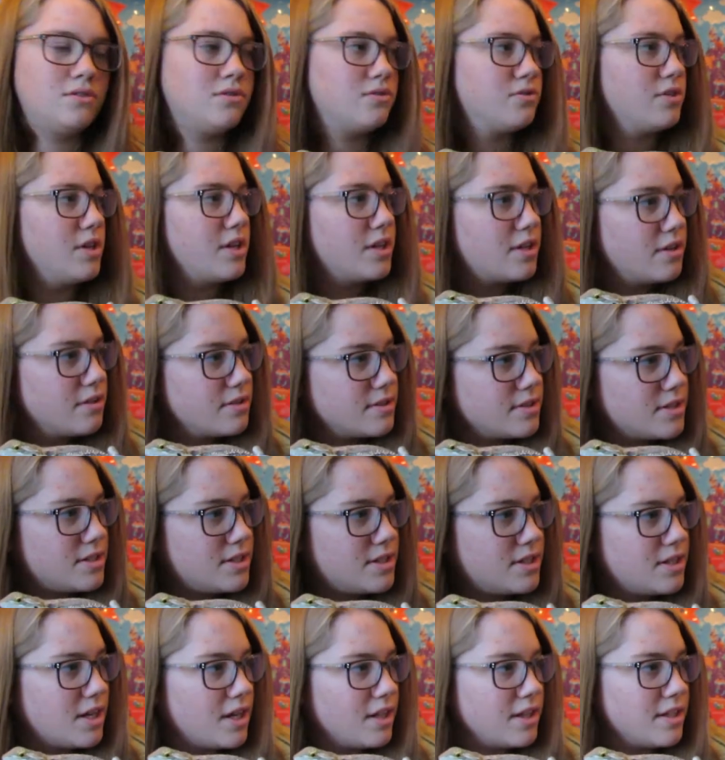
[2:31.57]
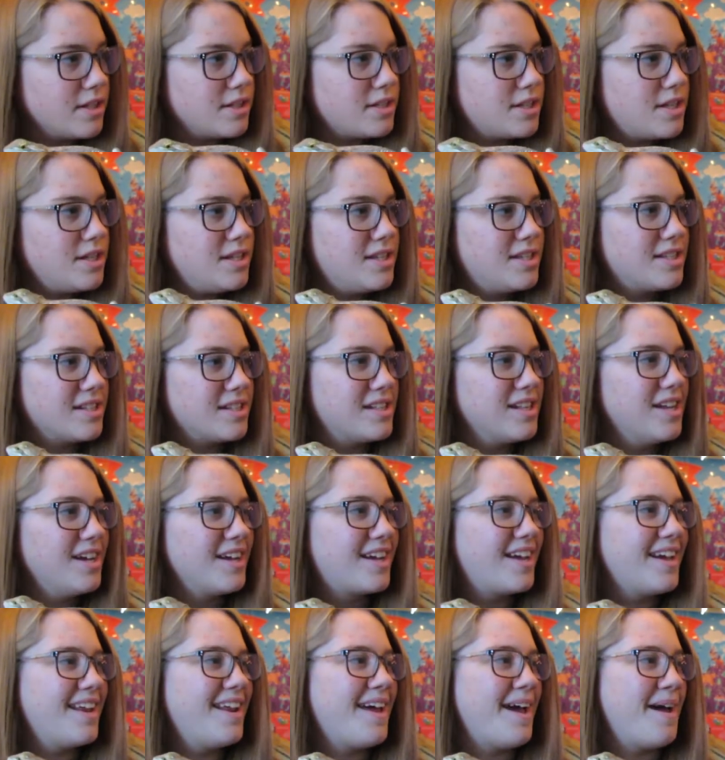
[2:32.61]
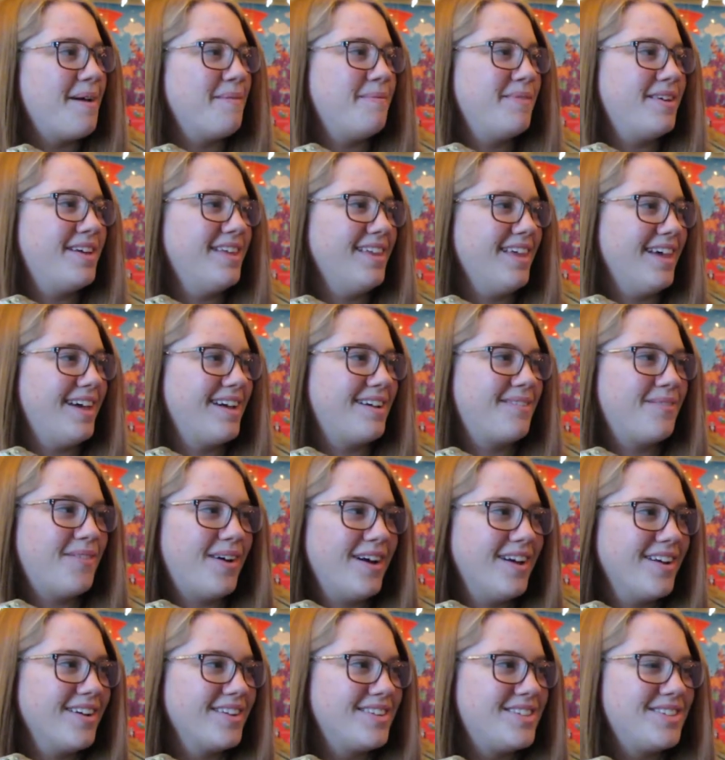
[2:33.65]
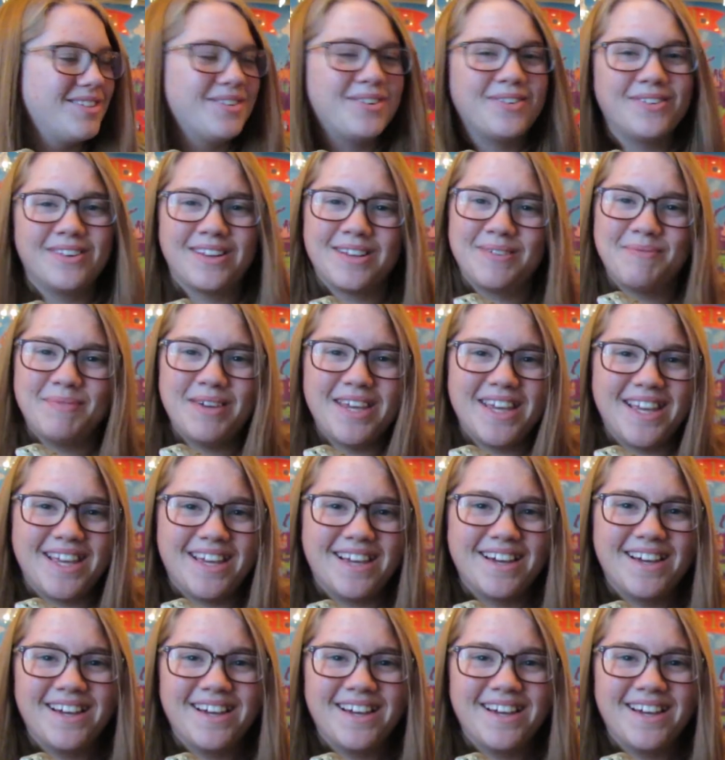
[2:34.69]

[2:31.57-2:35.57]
Draco's jealous. He's looking at me like, why aren't you holding me?